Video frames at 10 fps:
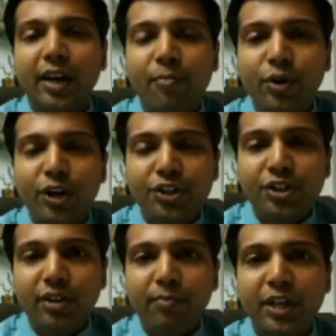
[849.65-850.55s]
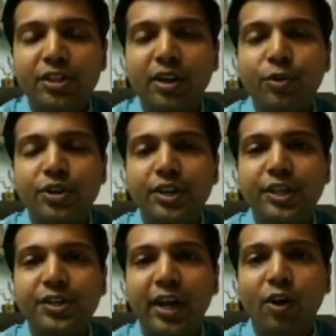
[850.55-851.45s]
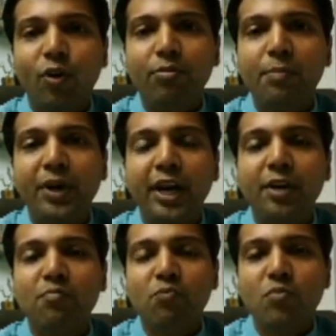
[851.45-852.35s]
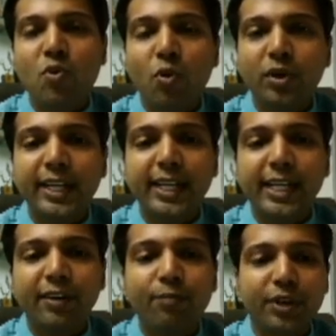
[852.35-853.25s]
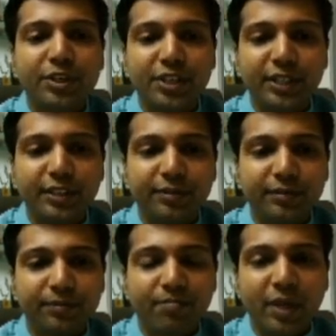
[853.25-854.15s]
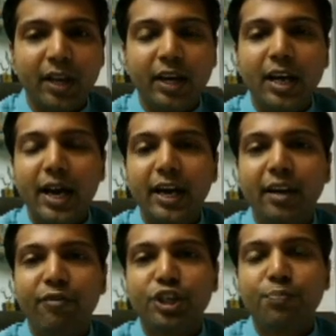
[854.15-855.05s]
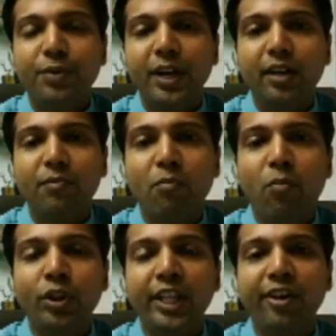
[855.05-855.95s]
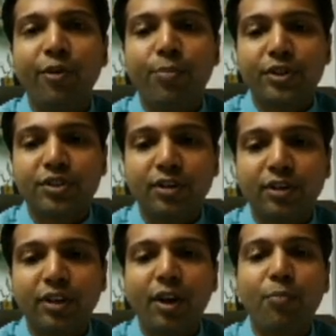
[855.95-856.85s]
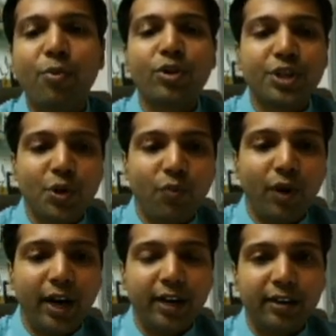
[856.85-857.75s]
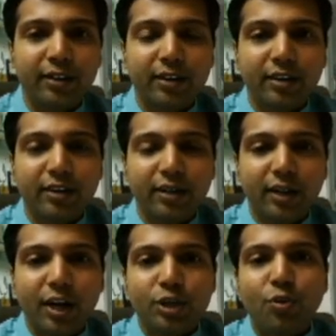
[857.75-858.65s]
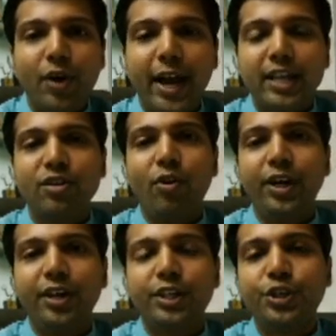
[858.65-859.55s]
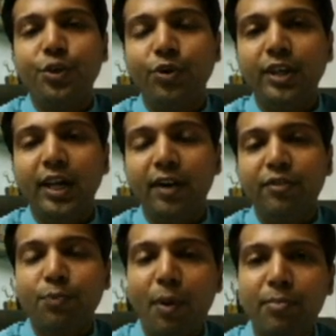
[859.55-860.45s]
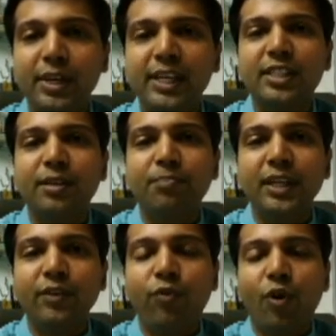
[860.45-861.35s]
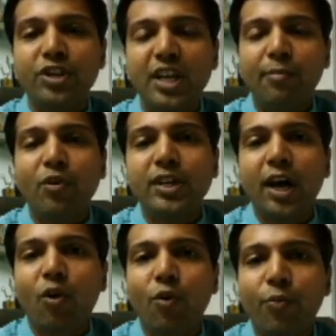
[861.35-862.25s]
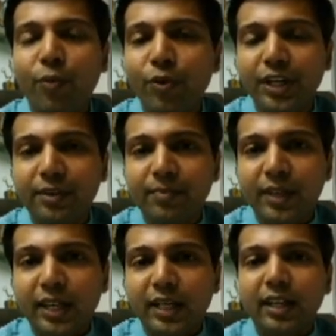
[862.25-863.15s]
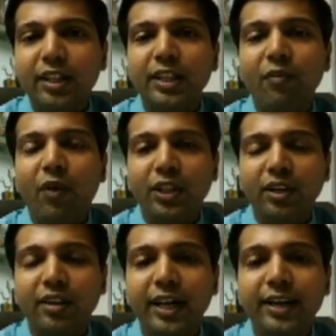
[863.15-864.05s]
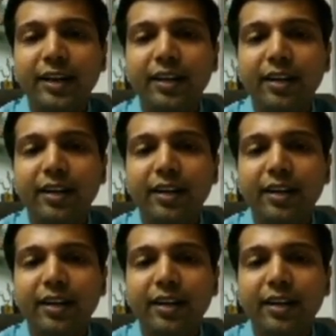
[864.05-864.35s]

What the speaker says: managerial remuneration shall not be paid more than 11%, and if it is paid more than 11%, then approval is required. So as the auditor, is duty that if it's a public company for which I am doing CARO reporting, whether